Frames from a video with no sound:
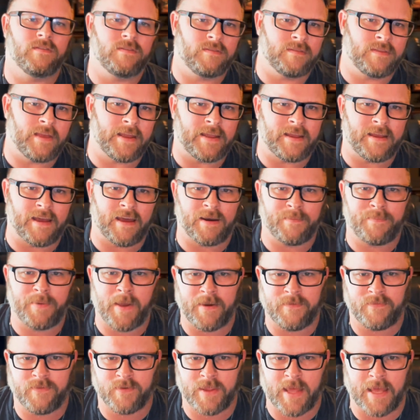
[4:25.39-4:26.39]
they got to
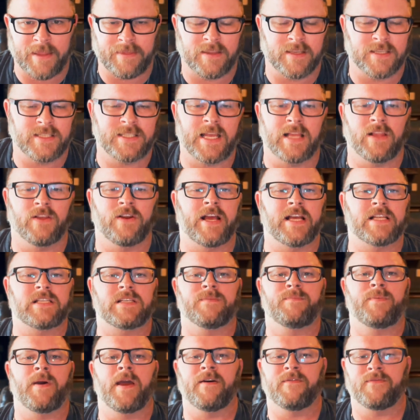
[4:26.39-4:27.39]
pay for that. The seller has
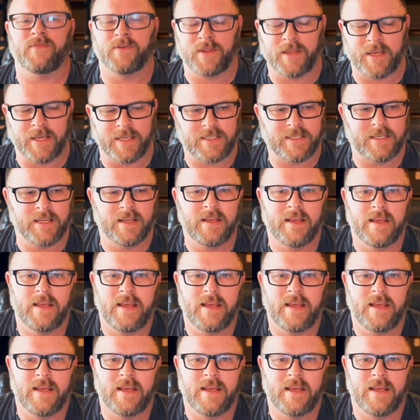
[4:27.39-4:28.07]
to pay for this.